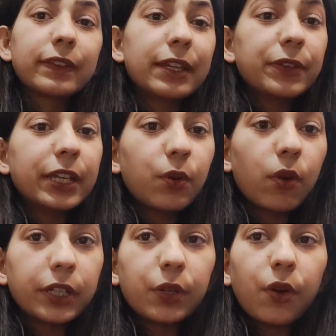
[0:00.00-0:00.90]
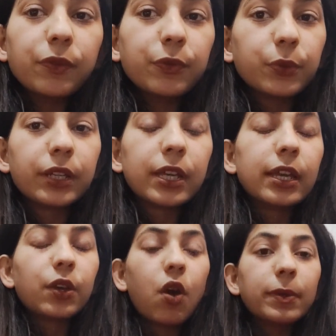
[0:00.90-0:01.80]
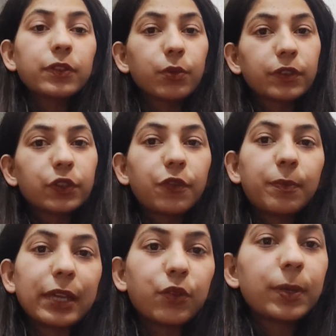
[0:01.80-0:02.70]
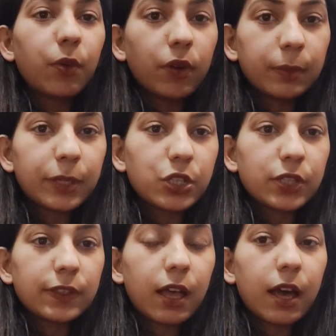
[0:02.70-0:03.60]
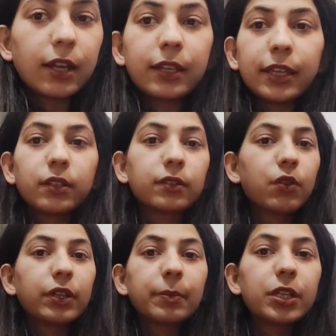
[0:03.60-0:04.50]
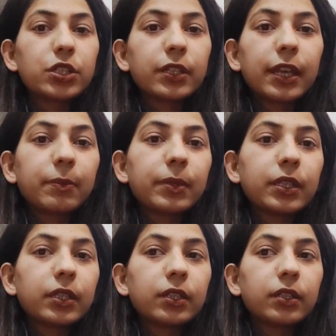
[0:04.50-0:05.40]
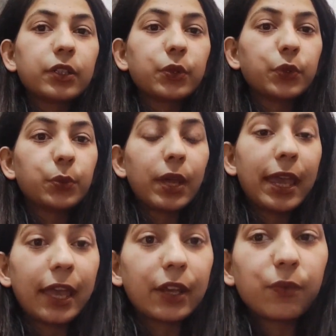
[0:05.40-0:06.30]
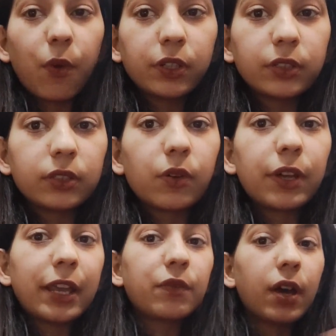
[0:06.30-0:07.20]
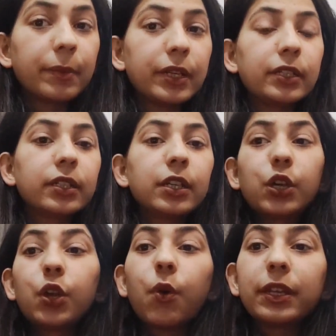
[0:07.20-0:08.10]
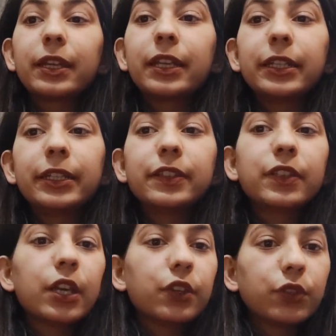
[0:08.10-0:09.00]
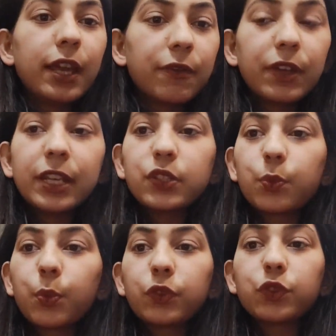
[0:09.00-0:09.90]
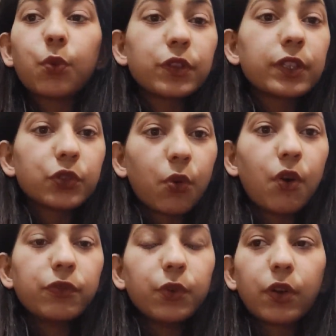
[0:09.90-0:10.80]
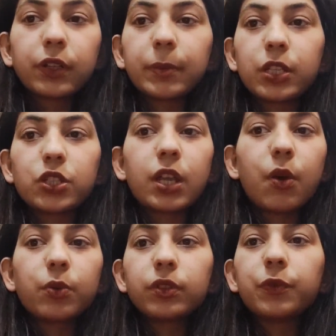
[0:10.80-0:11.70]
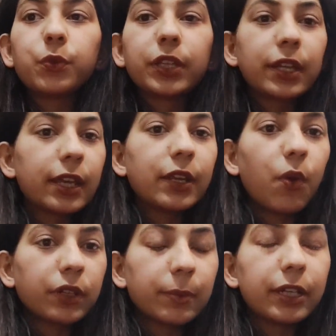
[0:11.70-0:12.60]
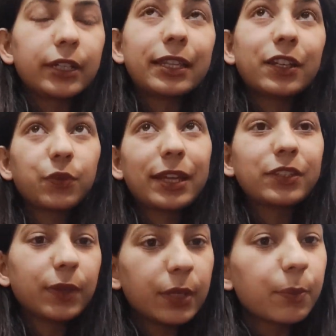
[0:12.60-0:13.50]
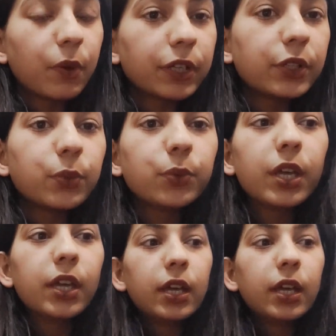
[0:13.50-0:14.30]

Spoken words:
safety and quality of food. Common sources of microbial contaminations are like contamination can be due to air, water or environment, raw ingredients. So there are various sources of contamination, how the food can get contaminated. That's why it's very important to